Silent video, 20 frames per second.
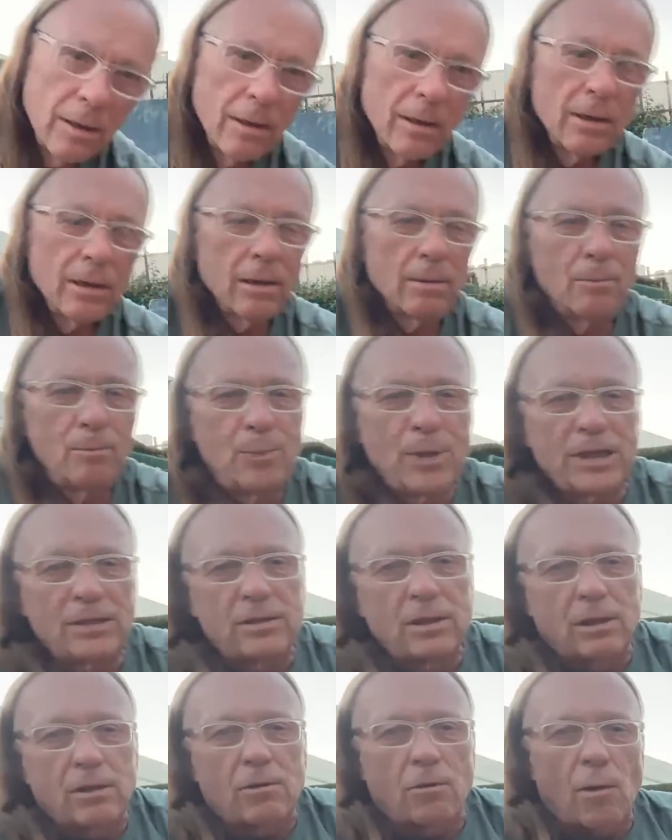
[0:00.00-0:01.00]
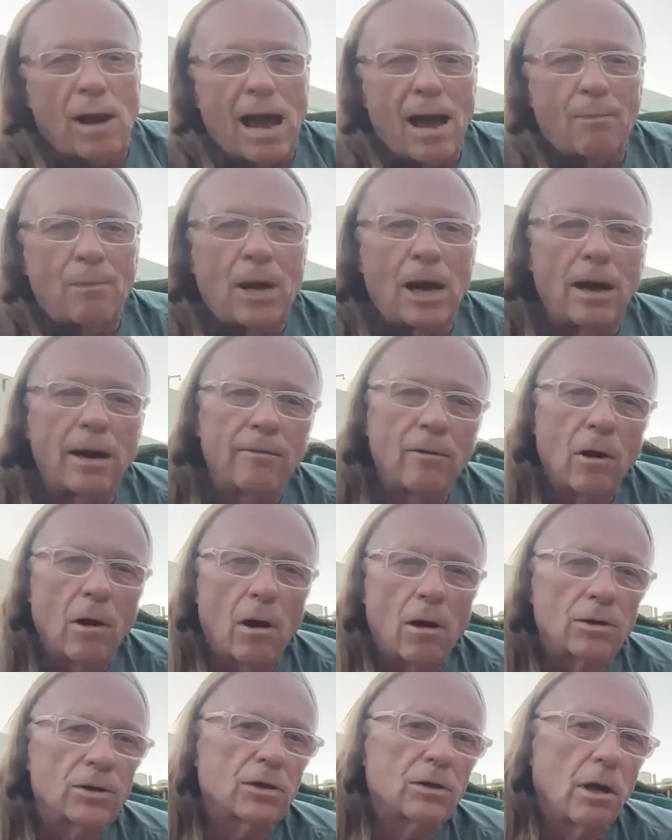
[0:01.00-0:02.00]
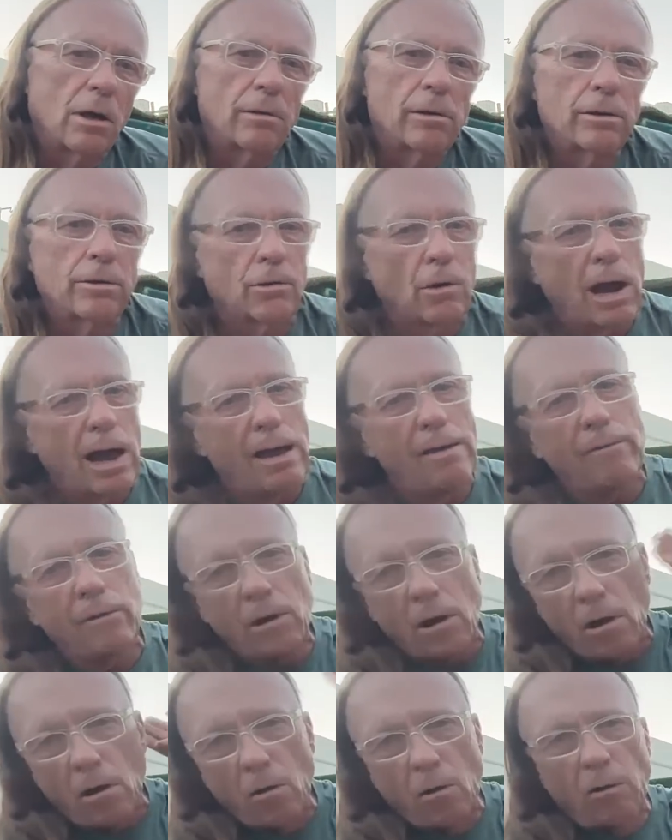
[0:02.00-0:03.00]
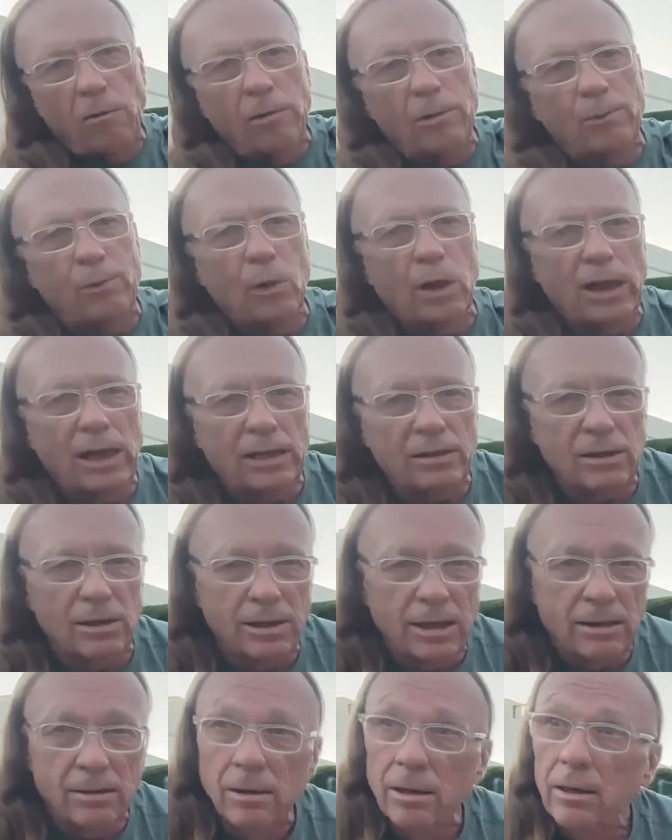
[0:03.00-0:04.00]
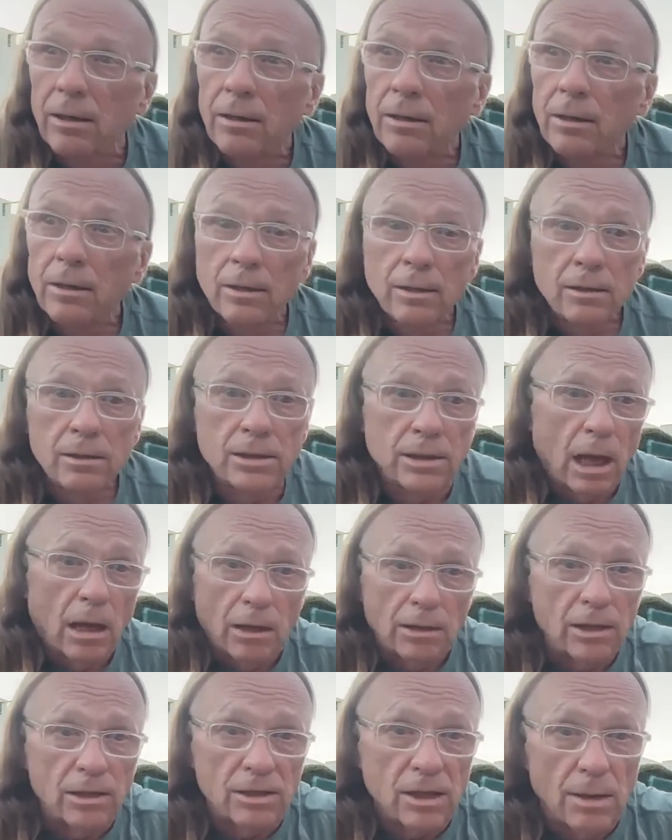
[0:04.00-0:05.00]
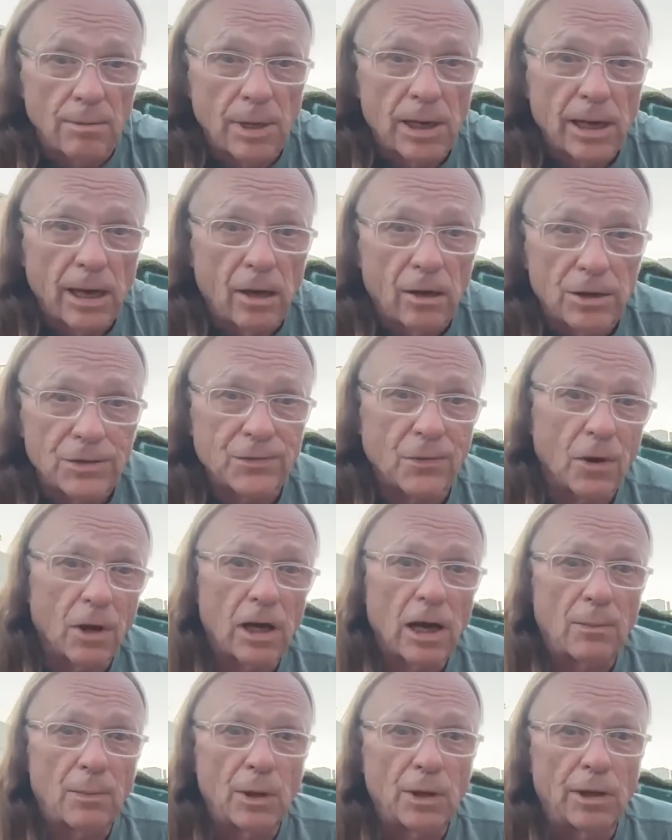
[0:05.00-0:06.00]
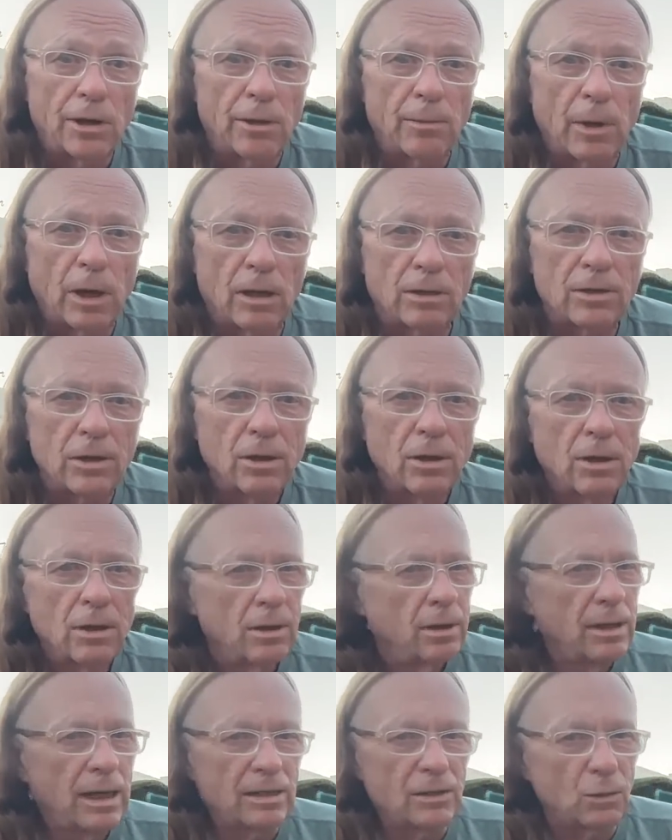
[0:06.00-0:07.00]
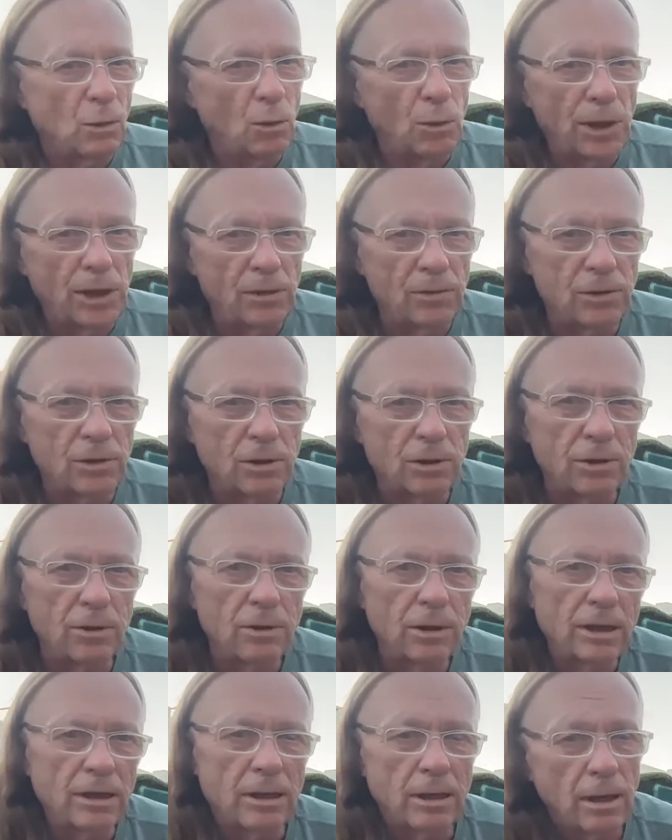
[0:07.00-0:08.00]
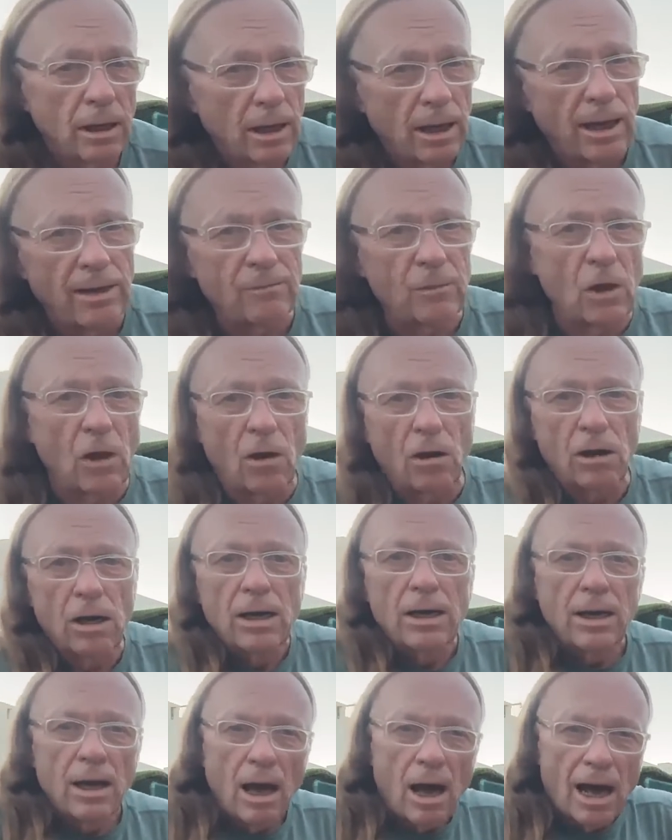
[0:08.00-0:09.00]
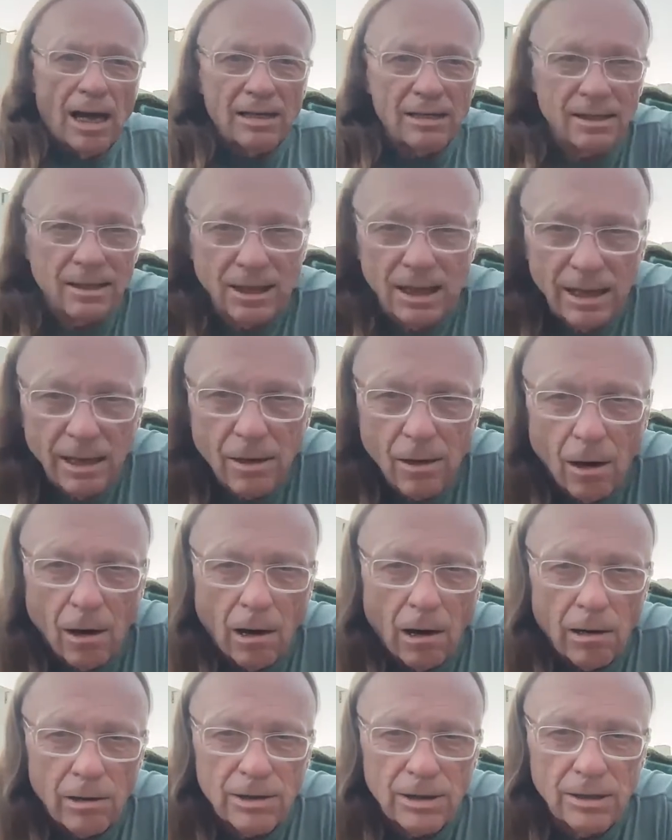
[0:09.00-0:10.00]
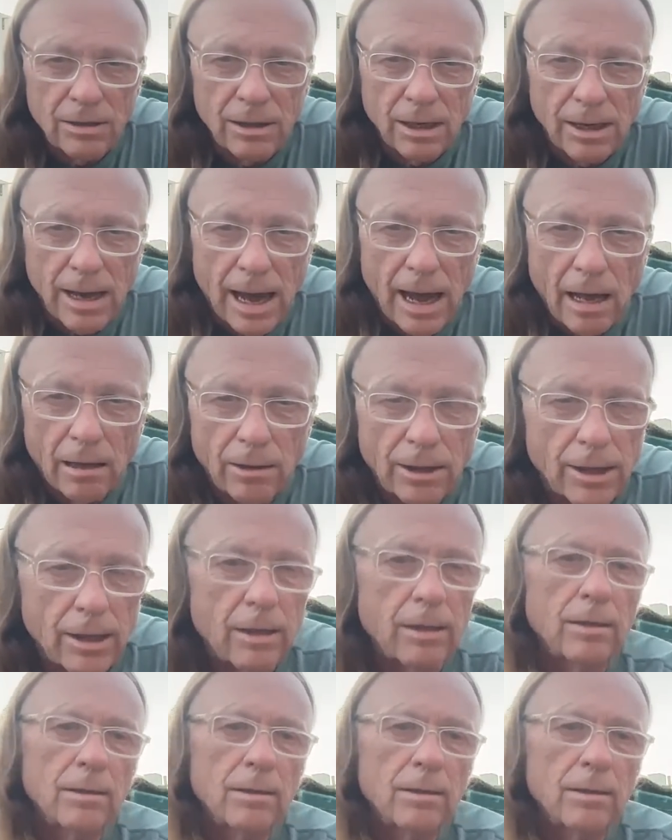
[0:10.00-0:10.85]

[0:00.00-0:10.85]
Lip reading: and beat the crap out of it all summer and drive it all over the place, and then sell it to somebody else for a couple $100. That's what we used to do. I see cars in Denali